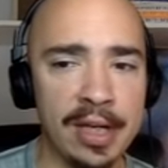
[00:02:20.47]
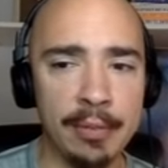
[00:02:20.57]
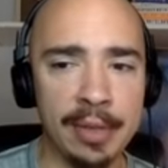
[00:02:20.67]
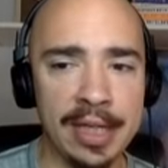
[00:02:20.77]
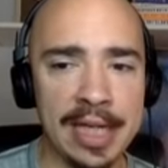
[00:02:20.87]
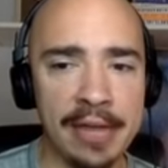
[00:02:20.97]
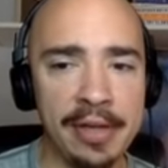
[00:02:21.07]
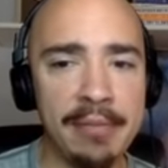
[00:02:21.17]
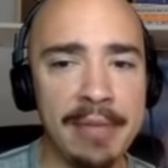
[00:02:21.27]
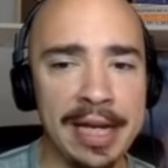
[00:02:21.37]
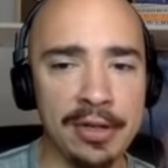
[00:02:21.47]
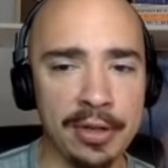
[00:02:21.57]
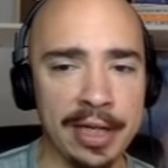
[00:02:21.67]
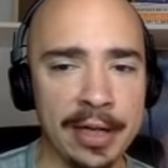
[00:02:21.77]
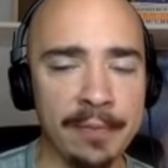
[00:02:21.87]
but nothing
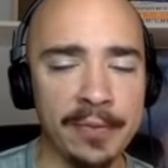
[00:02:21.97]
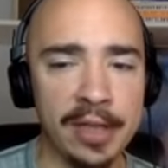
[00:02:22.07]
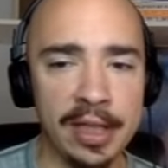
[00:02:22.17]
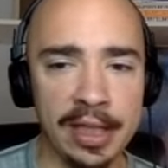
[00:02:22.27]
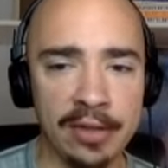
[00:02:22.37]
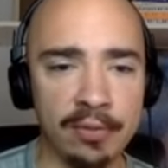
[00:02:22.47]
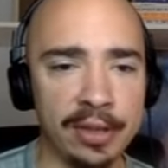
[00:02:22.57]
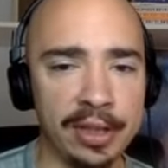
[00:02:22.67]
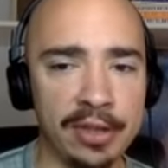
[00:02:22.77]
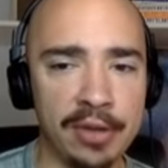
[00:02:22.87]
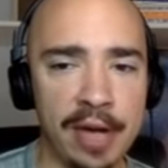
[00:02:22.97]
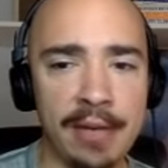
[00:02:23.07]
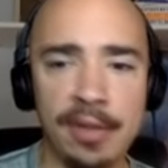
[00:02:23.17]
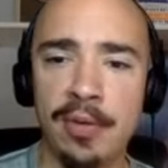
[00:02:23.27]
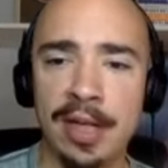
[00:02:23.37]
major here. It's really
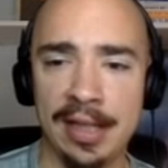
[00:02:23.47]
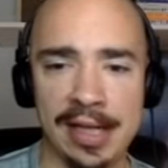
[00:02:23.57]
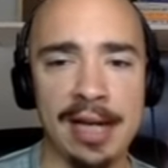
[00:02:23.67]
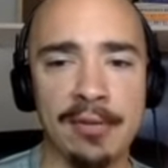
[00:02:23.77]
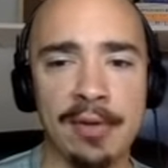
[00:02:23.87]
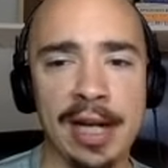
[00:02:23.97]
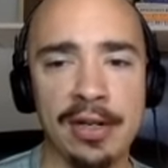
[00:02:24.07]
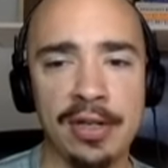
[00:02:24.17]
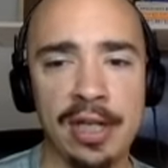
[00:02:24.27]
trading between a tight range,